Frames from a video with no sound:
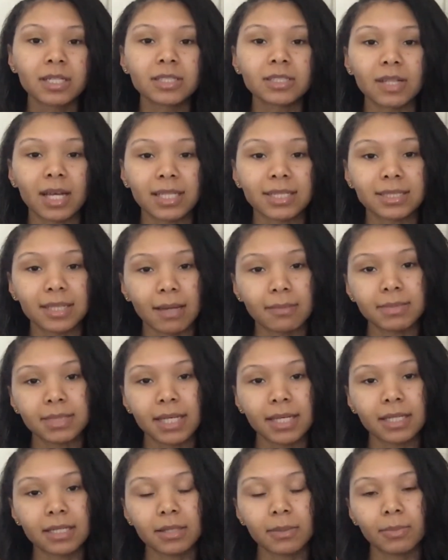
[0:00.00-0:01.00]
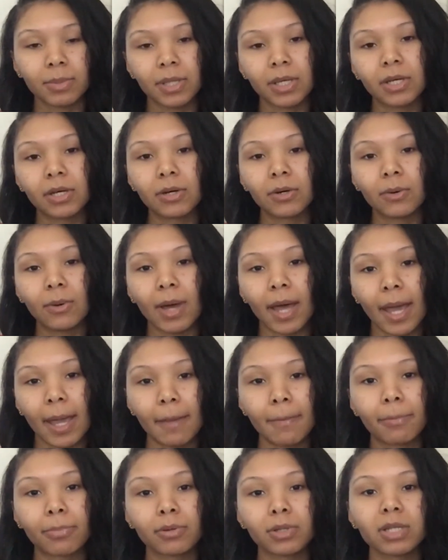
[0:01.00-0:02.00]
So I stopped taking the pill
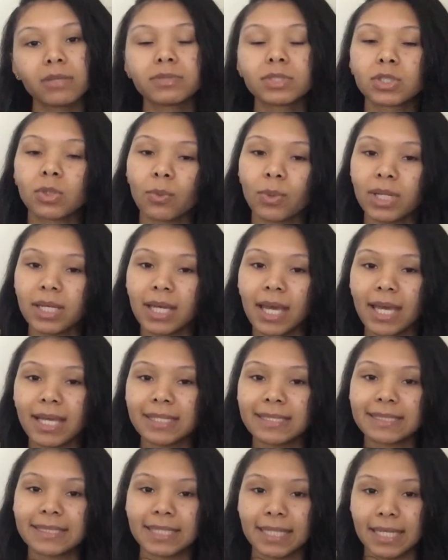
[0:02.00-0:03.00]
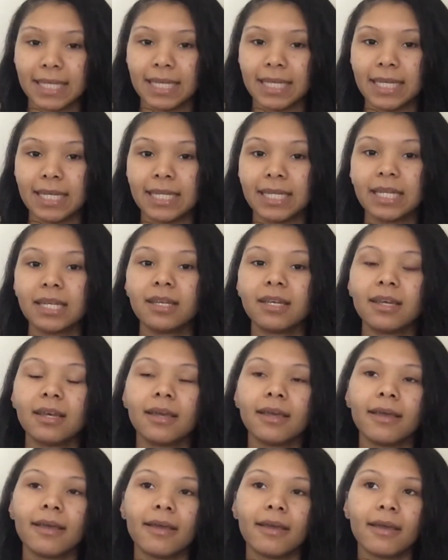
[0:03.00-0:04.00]
April of 2018.
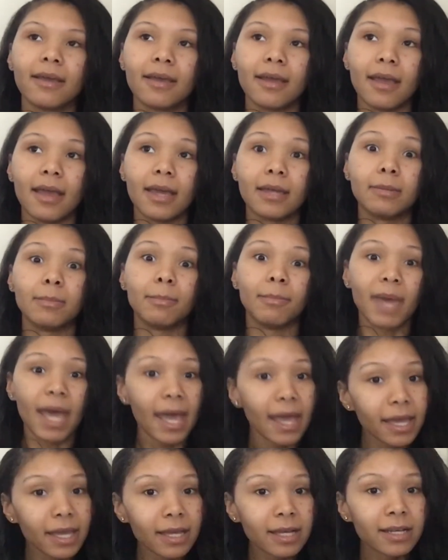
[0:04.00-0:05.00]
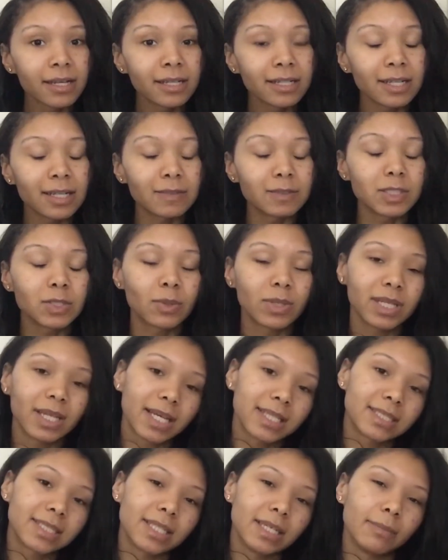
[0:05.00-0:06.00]
In May of
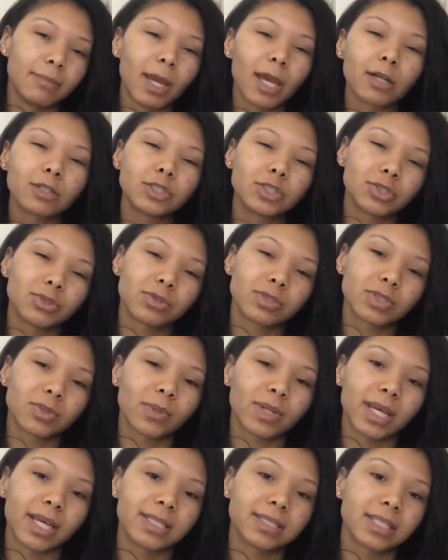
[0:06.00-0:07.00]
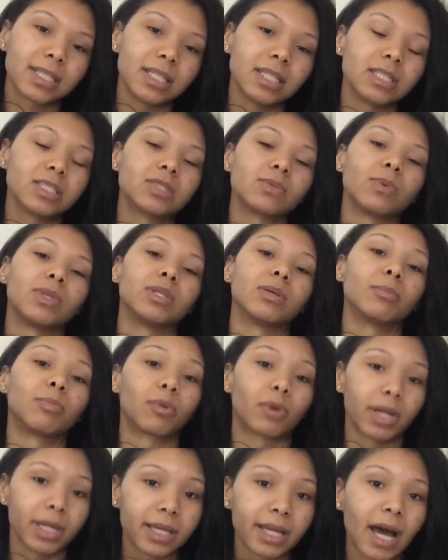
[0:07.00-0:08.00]
2018, May or June of 2018 is when the
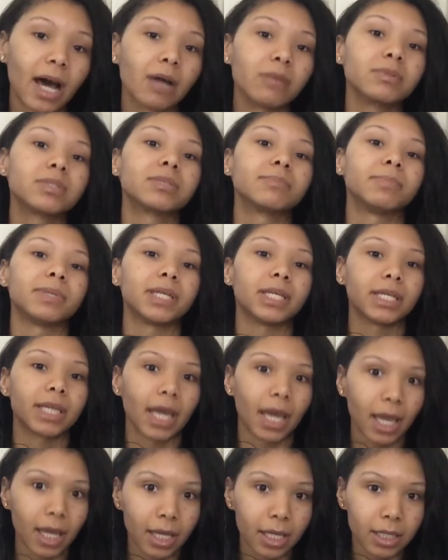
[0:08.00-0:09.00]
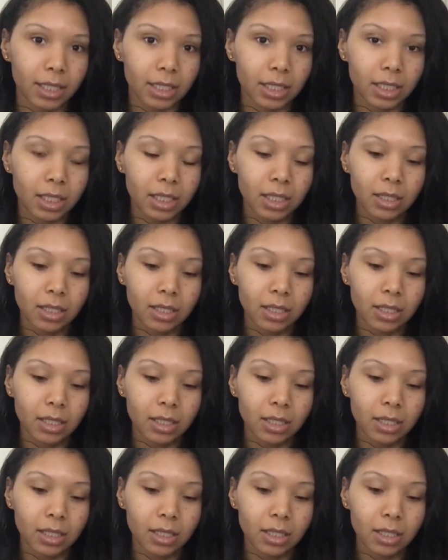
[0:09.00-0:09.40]
breakouts began.